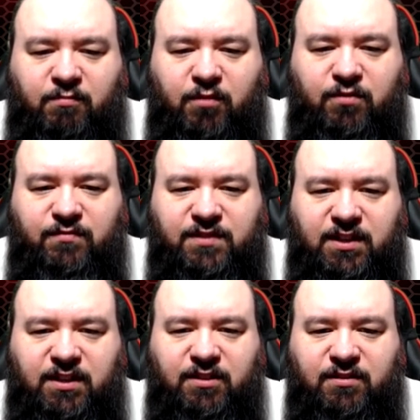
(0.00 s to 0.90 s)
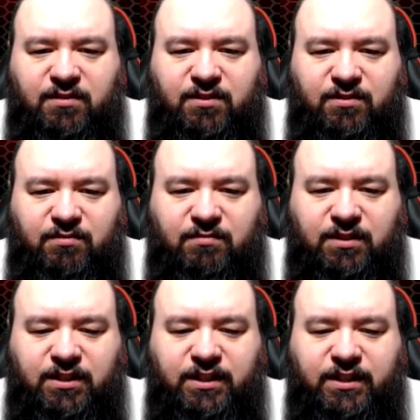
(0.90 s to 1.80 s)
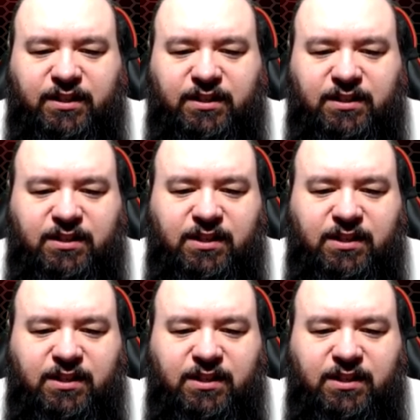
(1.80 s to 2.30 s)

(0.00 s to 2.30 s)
moves either, so we're gonna